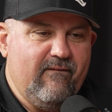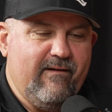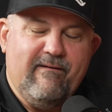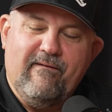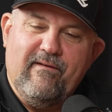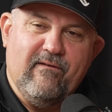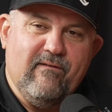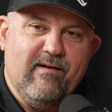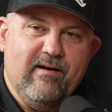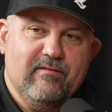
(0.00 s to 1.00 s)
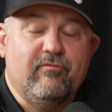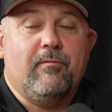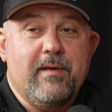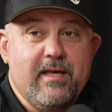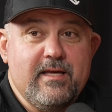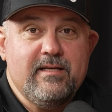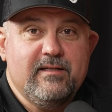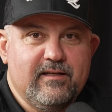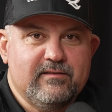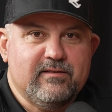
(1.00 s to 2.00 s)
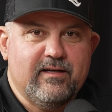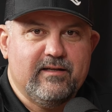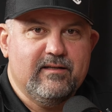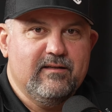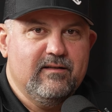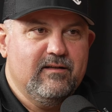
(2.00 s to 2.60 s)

Oh, for me, it's like.